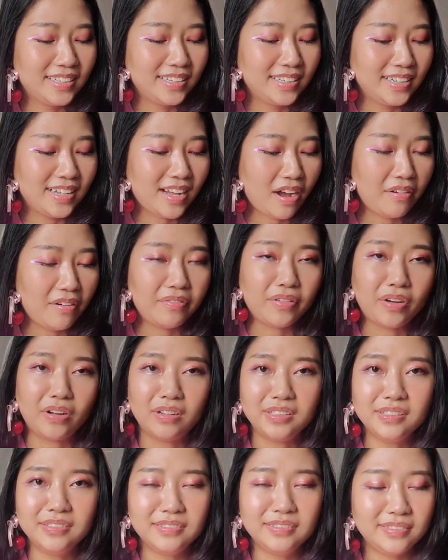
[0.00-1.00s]
of
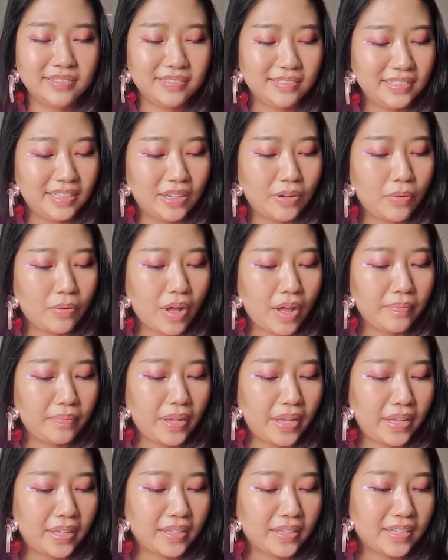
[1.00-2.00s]
all? I'm
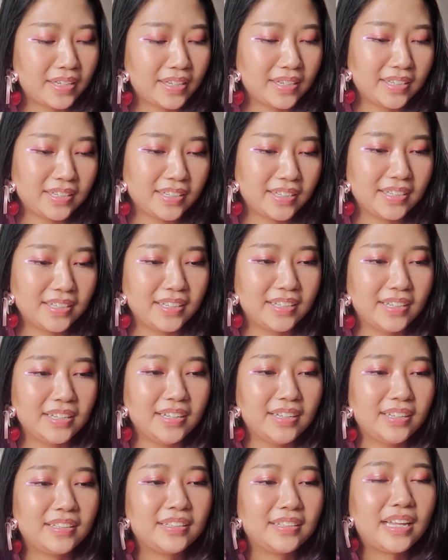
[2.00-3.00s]
like,
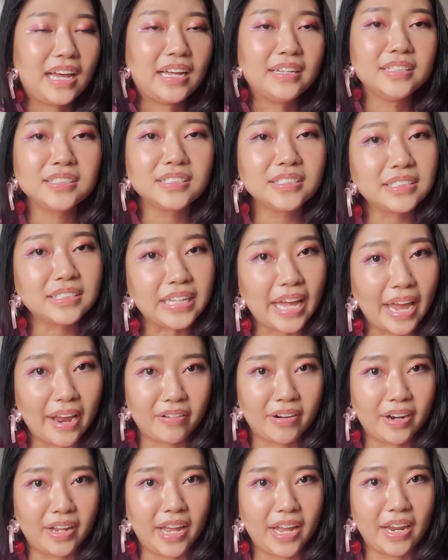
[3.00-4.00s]
that is
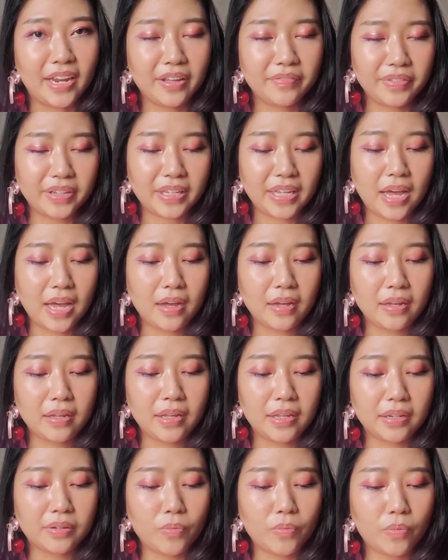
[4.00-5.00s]
scary. And if
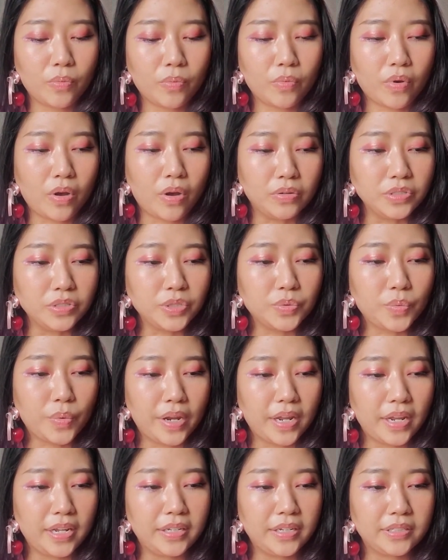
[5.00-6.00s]
it goes
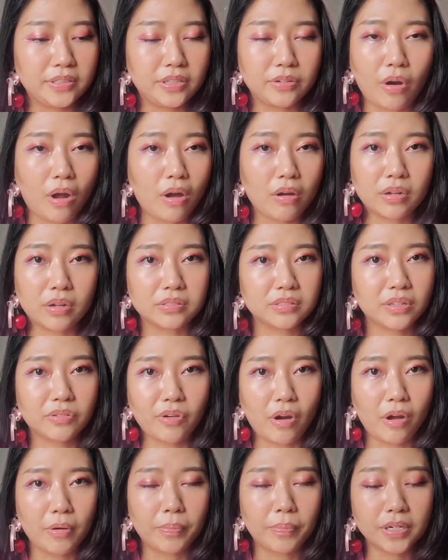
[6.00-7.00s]
with the
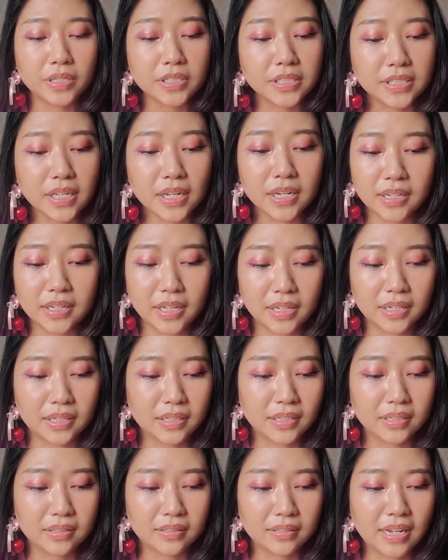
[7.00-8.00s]
wrong person,
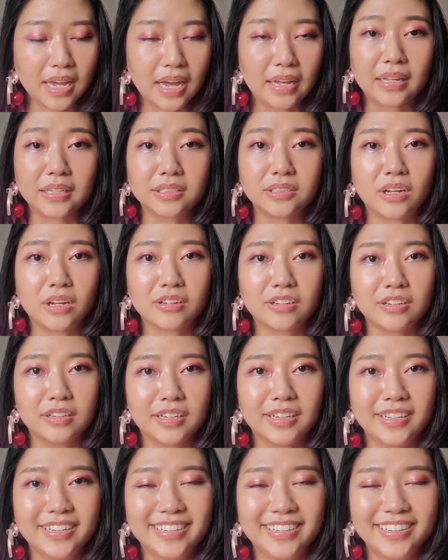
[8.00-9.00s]
then yeah, that's not good.
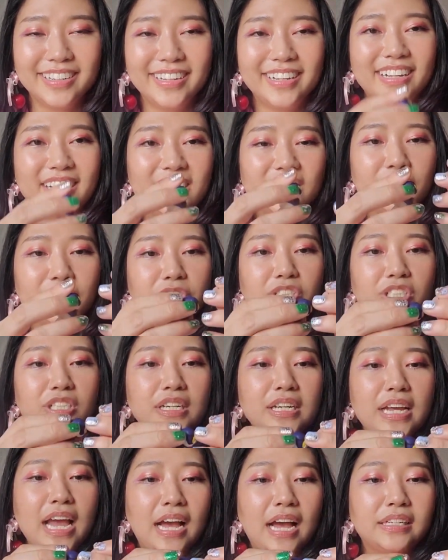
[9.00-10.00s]
So
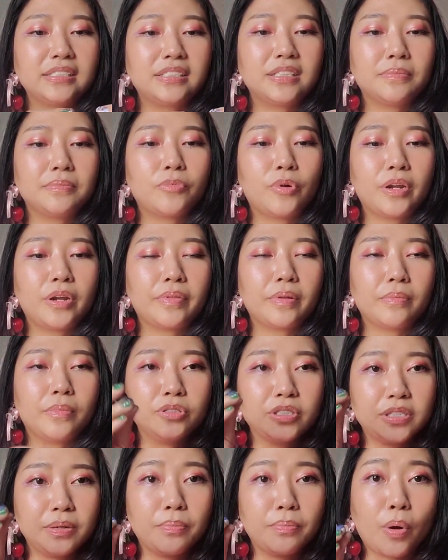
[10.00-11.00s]
she has one of the
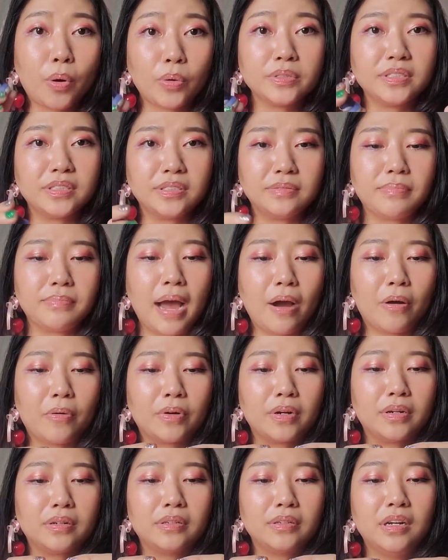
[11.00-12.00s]
most important
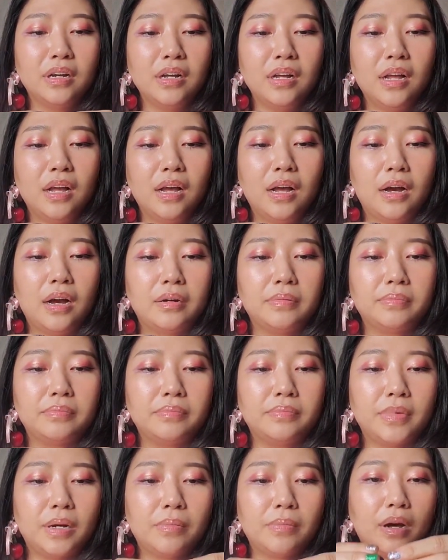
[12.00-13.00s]
power
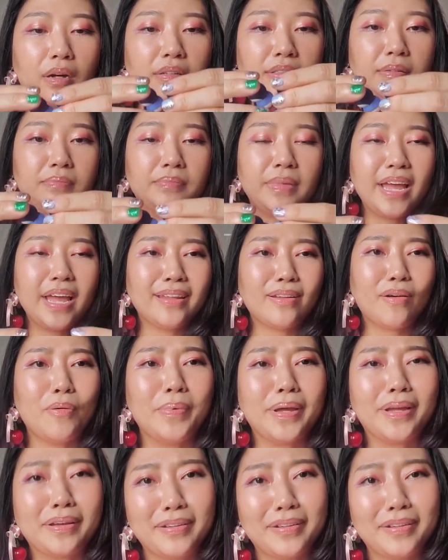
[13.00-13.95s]
among them. And oh my goodness,